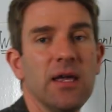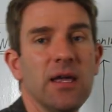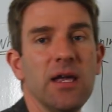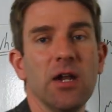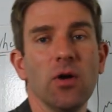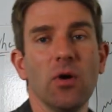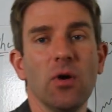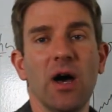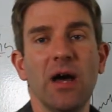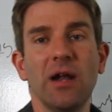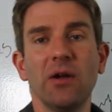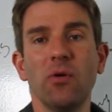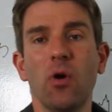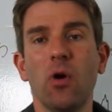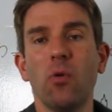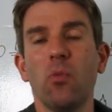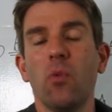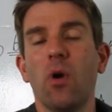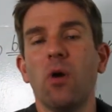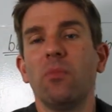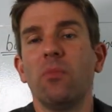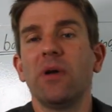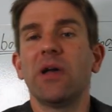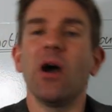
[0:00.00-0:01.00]
you know,
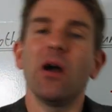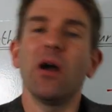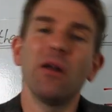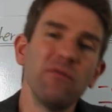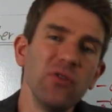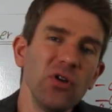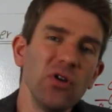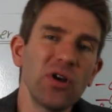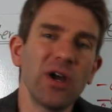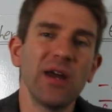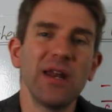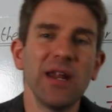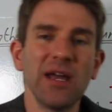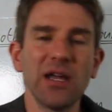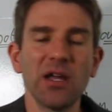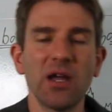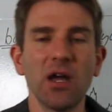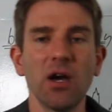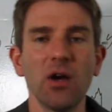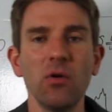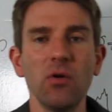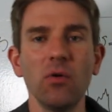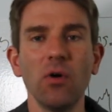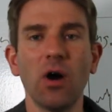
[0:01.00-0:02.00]
and, and we kind of look at it and
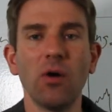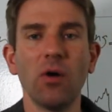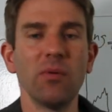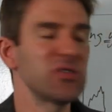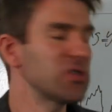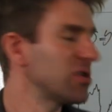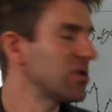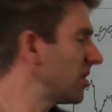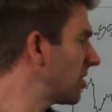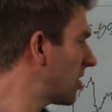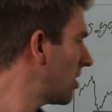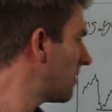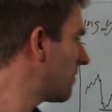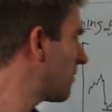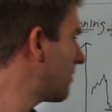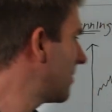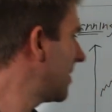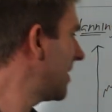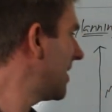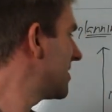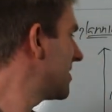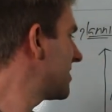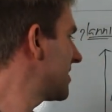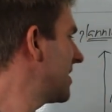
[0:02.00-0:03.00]
go, oh, it's going to go from
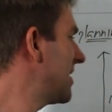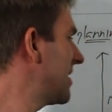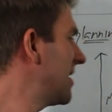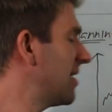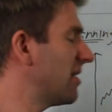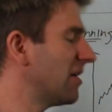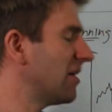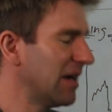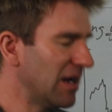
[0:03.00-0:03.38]
here to here.